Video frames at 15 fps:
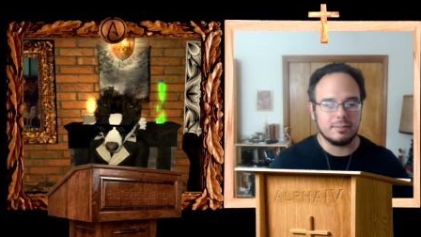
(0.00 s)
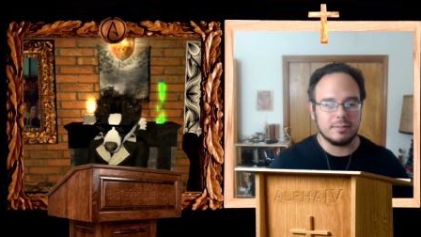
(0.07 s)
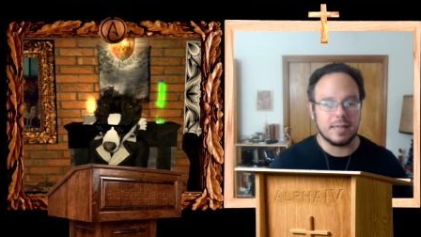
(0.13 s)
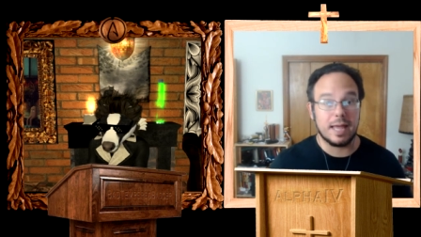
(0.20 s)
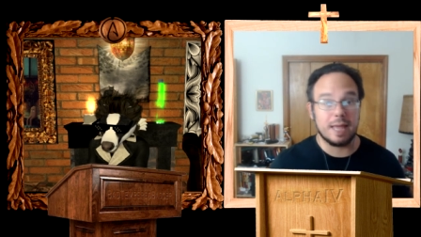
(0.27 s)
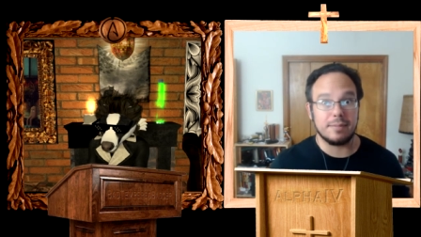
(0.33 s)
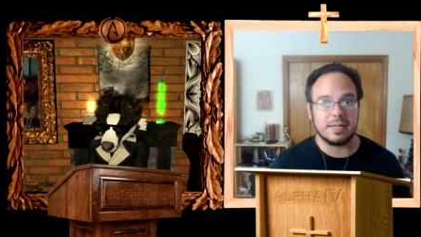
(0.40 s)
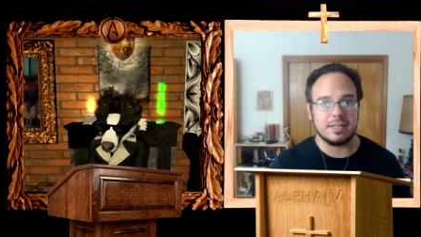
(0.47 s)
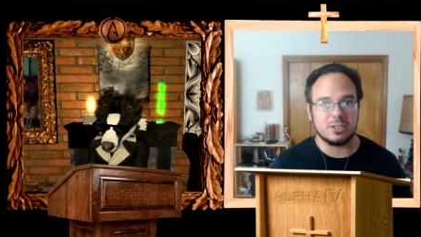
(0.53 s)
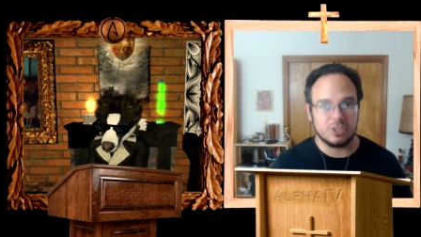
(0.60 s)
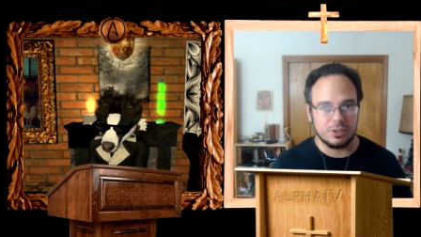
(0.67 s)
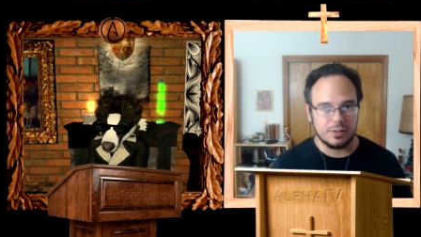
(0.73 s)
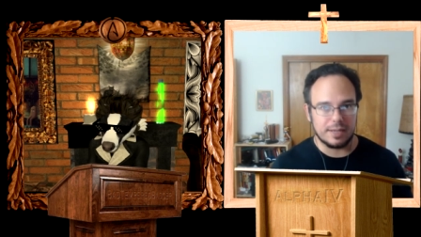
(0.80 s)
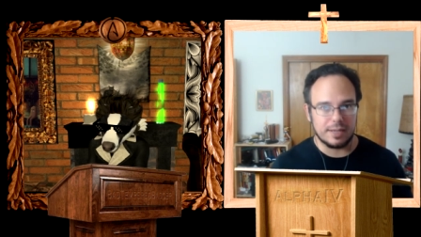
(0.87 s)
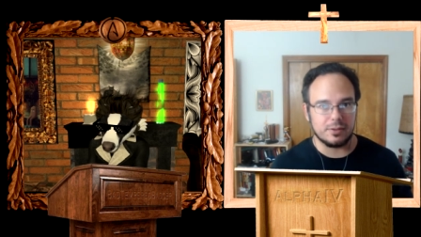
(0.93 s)
That means
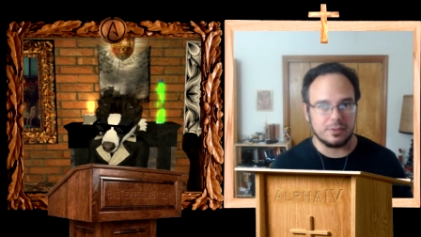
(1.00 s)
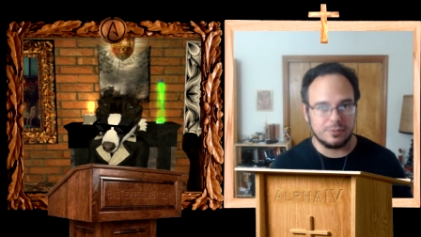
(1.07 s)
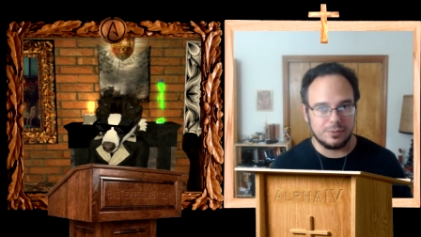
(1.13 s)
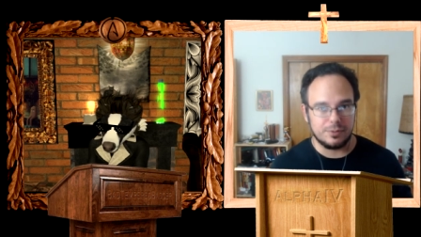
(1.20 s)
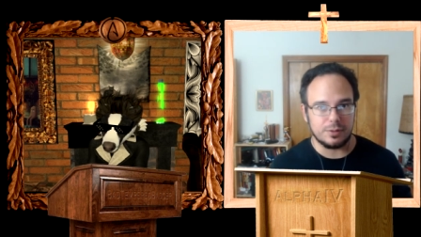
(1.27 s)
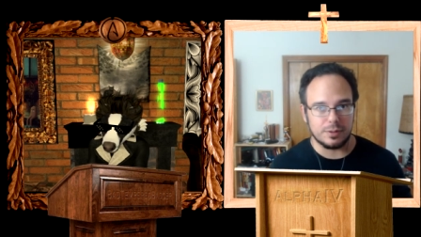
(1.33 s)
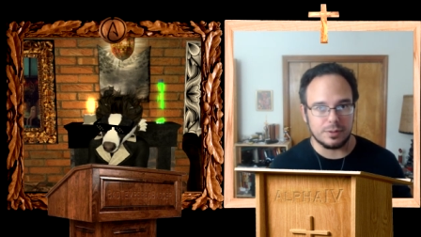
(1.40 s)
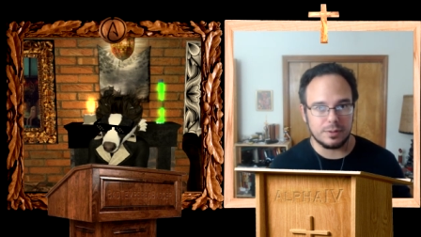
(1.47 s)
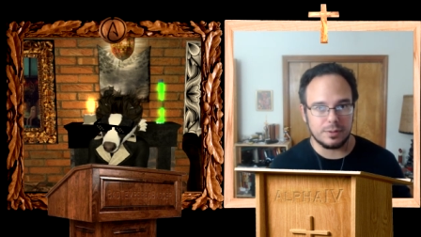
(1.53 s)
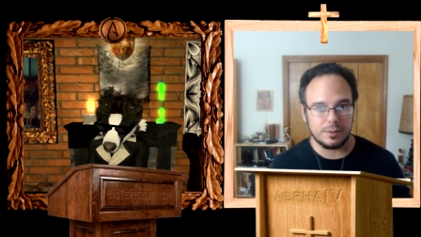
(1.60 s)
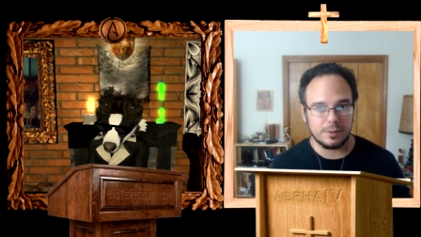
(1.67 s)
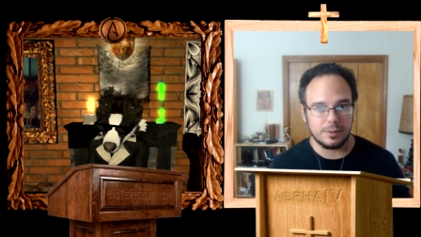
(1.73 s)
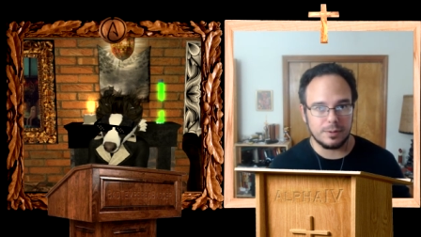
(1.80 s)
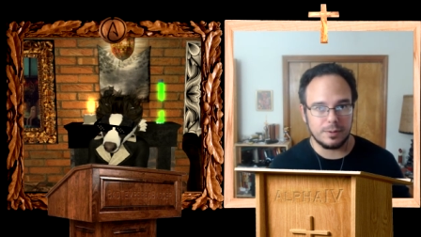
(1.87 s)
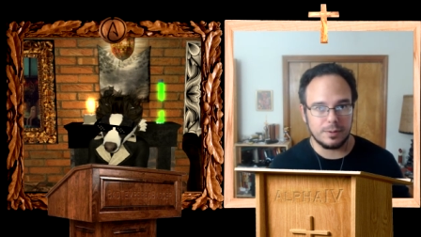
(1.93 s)
you like the food.
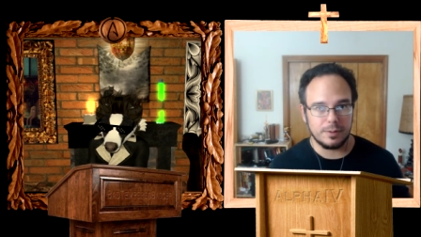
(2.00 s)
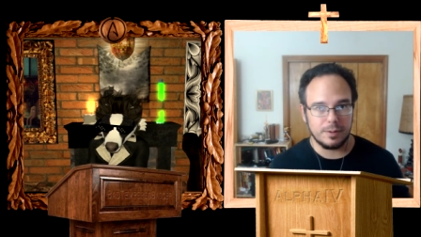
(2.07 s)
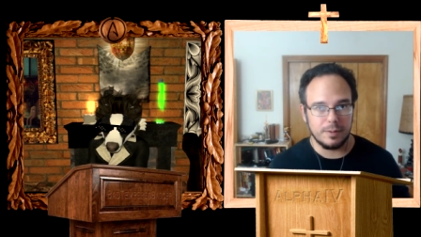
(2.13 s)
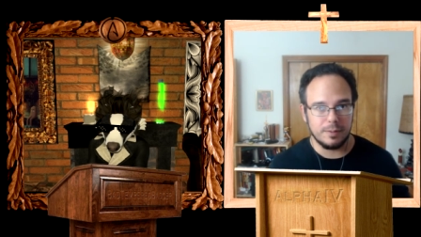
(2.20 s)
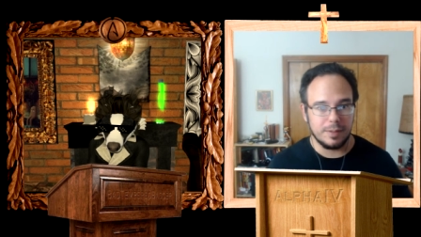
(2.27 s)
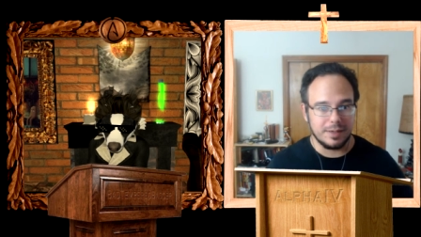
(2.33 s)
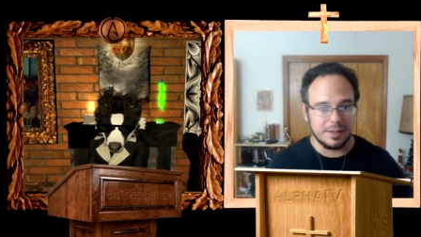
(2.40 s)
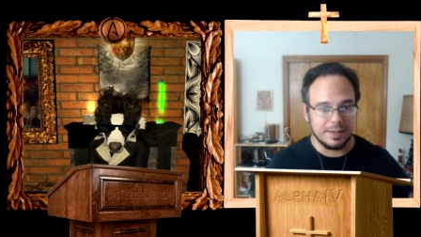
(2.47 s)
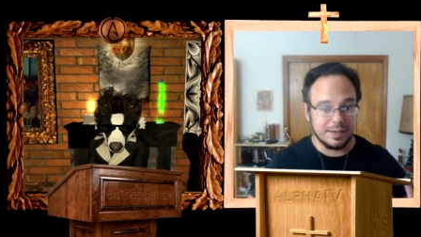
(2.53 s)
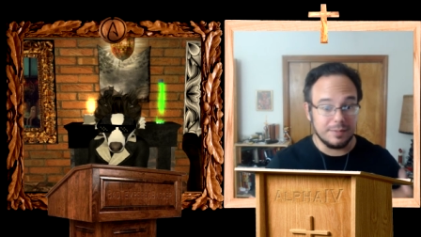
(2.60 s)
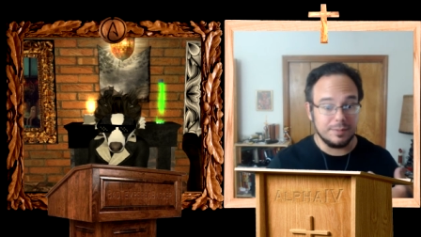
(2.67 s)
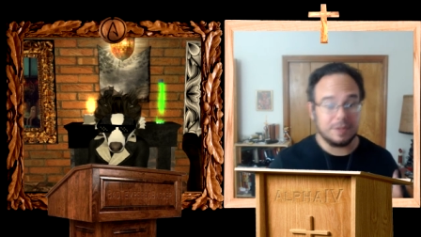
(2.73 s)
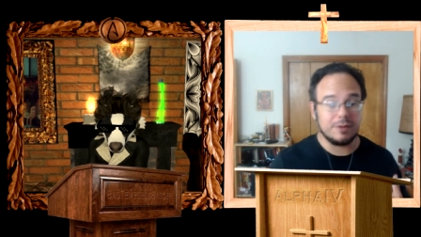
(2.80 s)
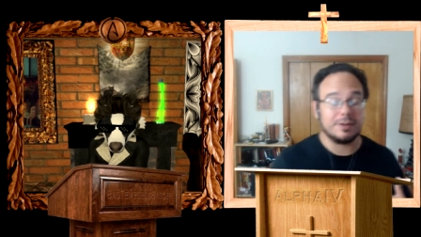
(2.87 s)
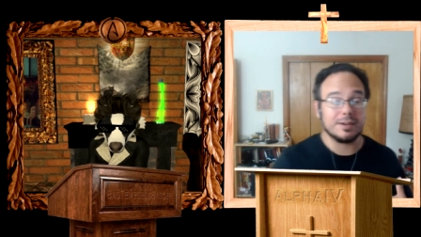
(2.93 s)
But in
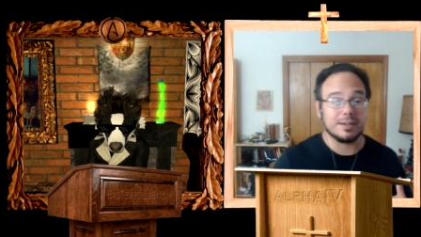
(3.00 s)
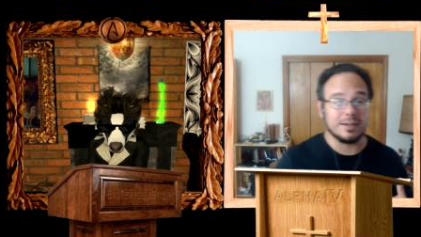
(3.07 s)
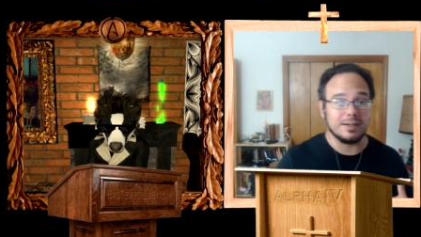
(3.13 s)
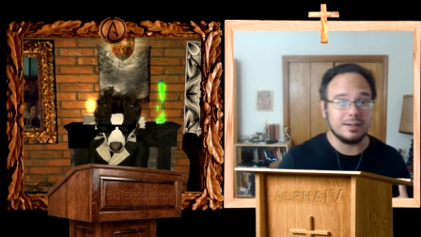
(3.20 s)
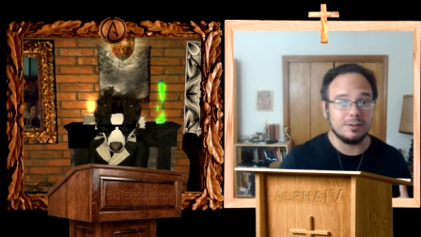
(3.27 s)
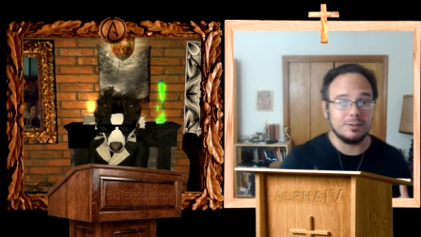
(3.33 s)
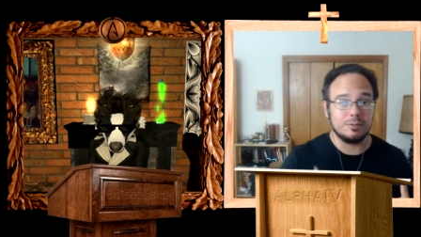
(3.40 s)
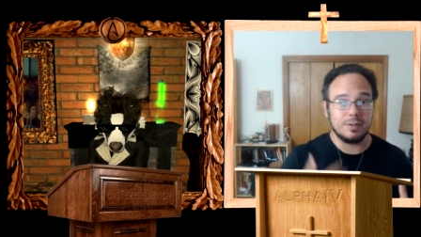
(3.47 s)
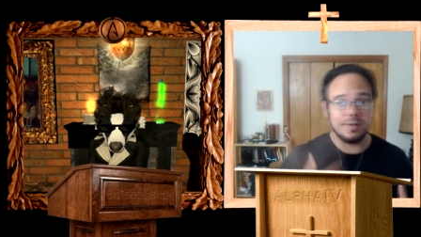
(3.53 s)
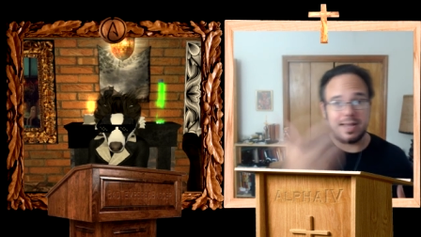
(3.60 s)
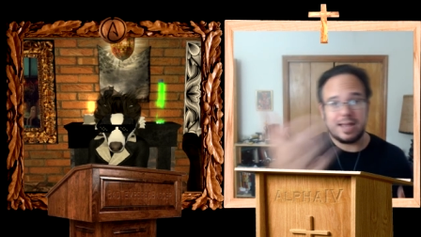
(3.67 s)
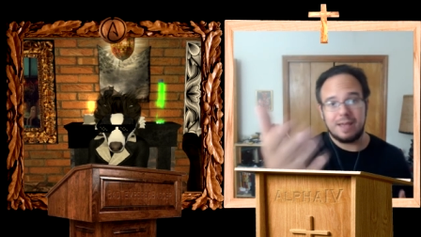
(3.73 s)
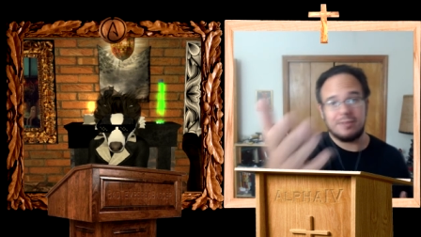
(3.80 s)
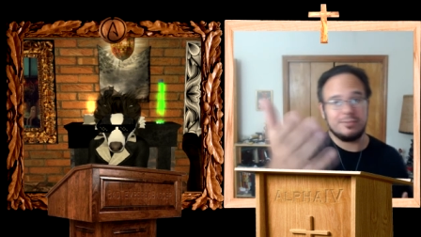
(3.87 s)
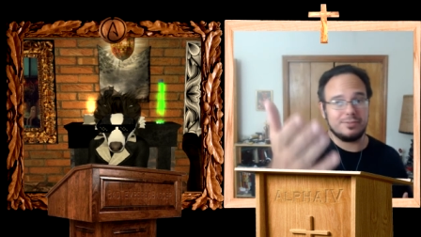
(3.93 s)
America, we
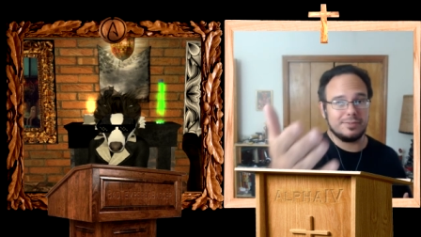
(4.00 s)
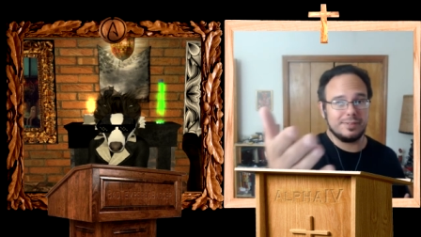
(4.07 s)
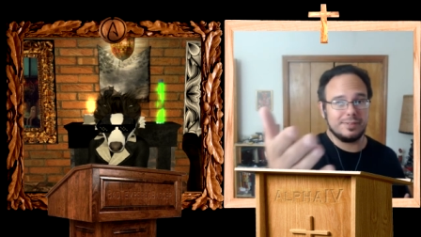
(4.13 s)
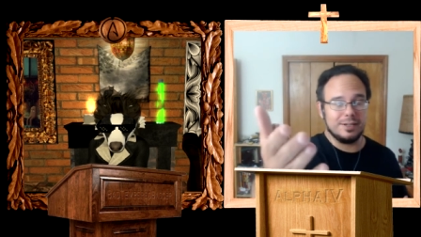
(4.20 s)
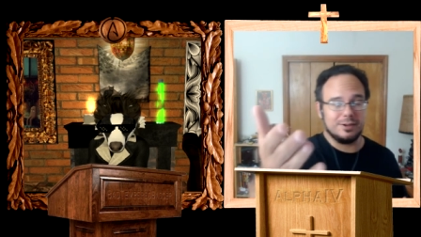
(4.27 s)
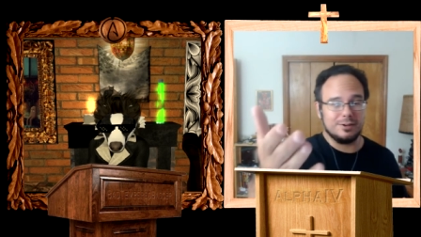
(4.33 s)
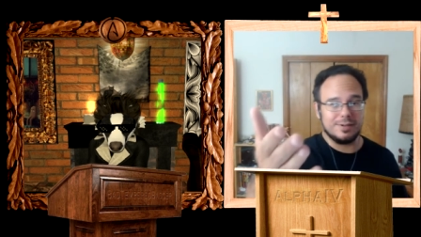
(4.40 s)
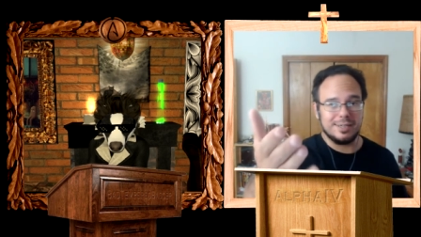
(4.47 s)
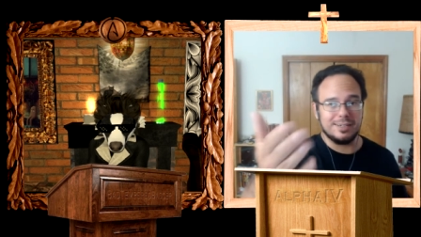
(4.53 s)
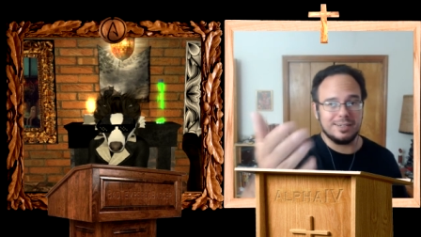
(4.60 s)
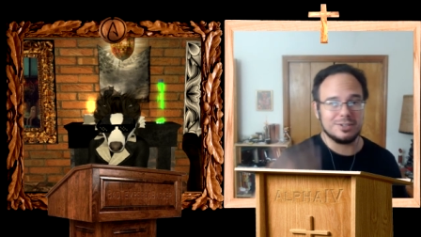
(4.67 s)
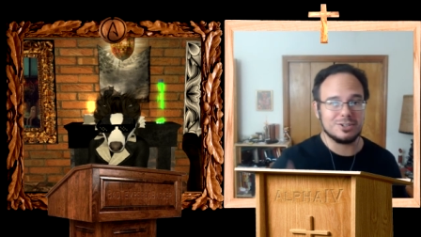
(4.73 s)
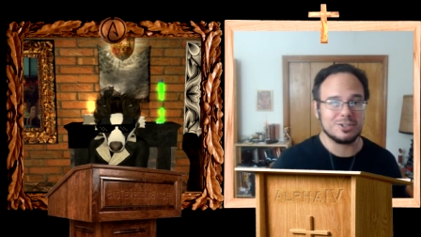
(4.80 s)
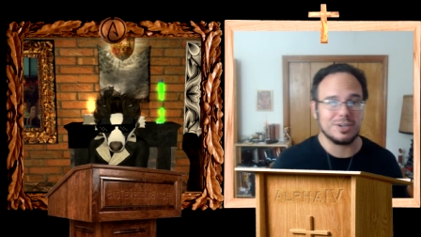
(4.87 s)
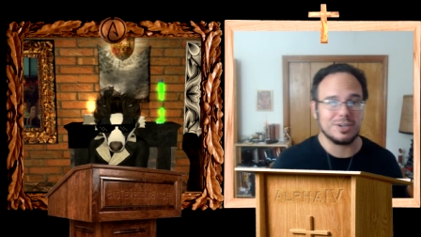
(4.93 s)
have
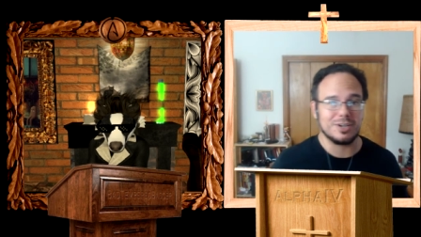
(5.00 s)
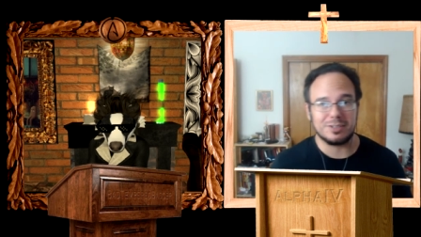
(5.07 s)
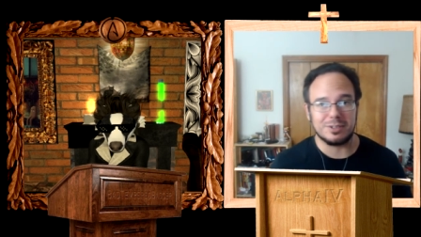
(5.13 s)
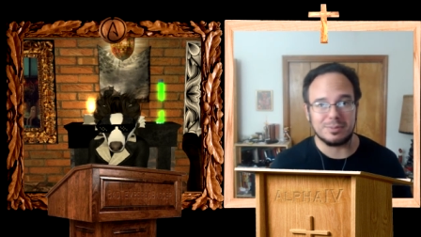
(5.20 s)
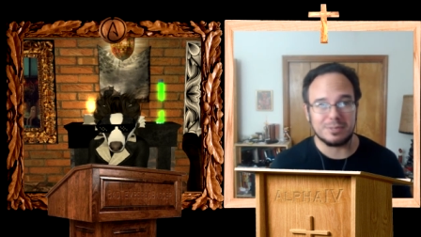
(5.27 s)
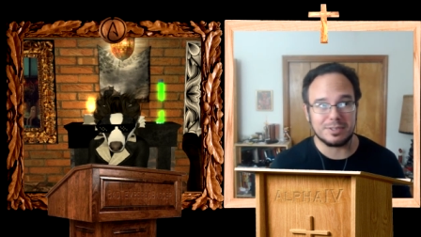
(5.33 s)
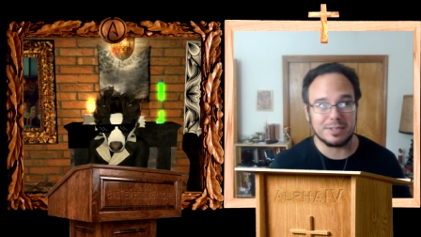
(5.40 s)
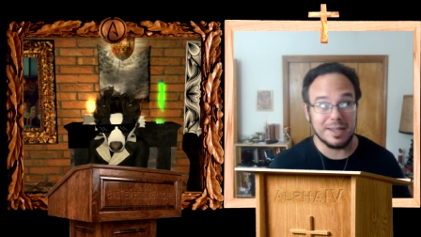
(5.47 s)
English customs.